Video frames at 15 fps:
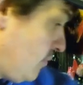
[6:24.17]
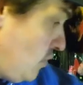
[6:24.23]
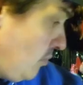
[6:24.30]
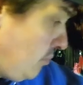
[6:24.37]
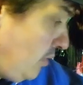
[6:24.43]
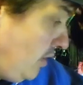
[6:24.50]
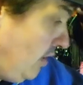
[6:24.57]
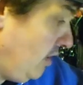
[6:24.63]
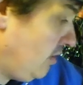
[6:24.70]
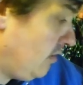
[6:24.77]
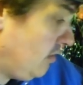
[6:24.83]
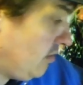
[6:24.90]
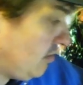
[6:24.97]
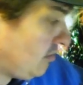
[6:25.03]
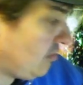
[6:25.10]
couple of
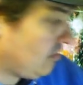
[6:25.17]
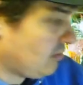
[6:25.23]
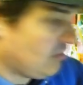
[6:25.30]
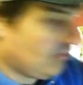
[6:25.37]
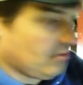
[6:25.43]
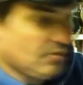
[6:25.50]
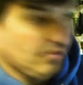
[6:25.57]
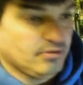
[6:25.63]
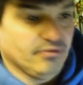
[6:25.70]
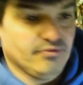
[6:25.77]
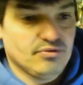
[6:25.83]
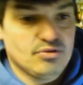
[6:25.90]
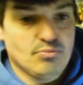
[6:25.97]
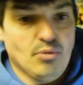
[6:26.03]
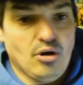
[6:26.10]
the
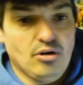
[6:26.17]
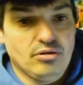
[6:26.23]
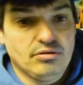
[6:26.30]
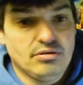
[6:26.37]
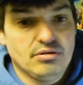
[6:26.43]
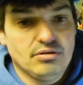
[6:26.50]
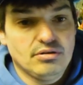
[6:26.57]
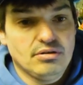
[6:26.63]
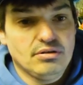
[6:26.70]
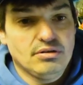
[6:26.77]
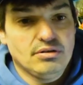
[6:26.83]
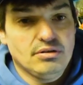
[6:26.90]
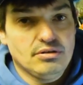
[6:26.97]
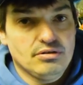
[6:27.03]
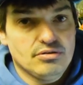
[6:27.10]
small
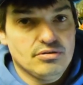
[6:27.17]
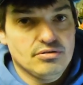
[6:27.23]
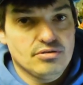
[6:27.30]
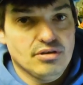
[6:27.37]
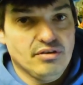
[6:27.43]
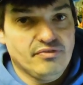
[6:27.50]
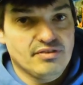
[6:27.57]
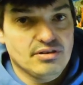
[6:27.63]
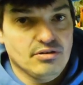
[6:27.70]
surface